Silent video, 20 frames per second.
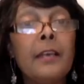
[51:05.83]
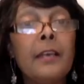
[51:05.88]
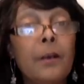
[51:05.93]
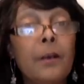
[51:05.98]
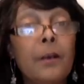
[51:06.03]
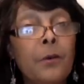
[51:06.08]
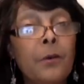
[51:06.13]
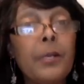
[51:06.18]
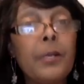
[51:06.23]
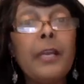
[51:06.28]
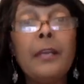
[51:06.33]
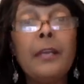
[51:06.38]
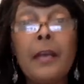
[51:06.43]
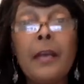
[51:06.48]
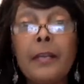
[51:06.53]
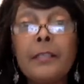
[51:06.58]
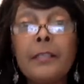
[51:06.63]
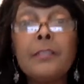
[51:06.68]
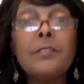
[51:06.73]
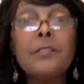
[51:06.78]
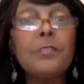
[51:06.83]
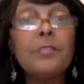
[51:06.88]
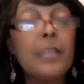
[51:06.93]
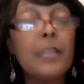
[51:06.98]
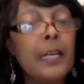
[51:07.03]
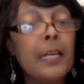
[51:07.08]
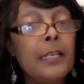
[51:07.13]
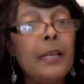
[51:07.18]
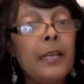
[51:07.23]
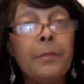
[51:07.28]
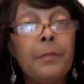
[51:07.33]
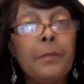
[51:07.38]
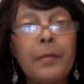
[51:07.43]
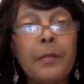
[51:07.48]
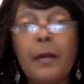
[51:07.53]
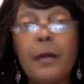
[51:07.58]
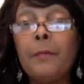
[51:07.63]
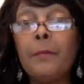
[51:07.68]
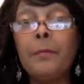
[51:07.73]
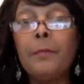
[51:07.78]
Okay, I understand that, but
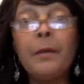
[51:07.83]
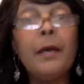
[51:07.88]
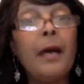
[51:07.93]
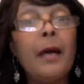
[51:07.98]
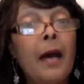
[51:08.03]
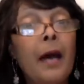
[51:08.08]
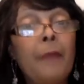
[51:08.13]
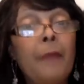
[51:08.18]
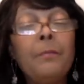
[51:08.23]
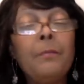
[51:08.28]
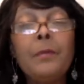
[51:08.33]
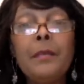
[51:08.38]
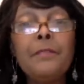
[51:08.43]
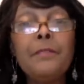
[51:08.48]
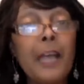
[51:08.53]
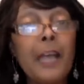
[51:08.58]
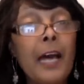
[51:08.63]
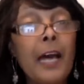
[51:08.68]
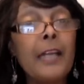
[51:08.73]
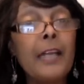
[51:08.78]
I'm believing God.